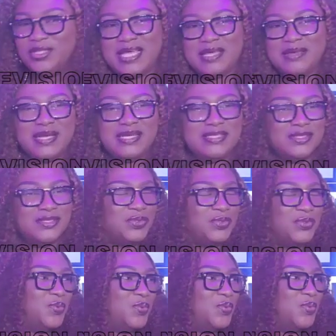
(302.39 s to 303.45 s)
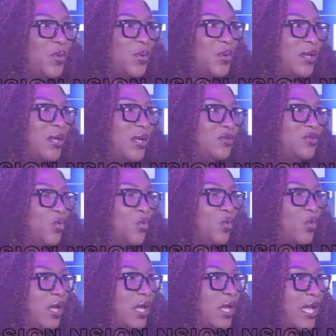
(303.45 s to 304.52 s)
the emergency rule.
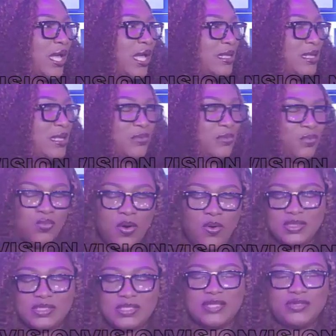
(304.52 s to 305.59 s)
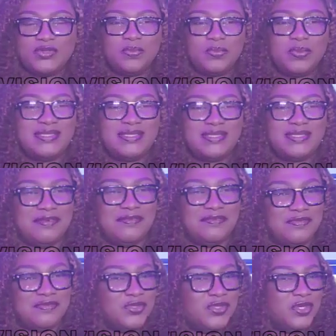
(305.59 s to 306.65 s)
So one would say to play
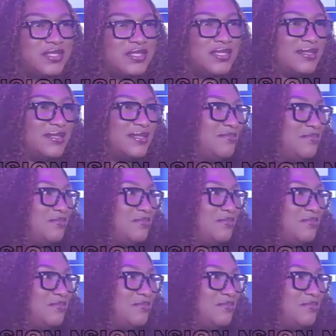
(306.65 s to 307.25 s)
safe, you just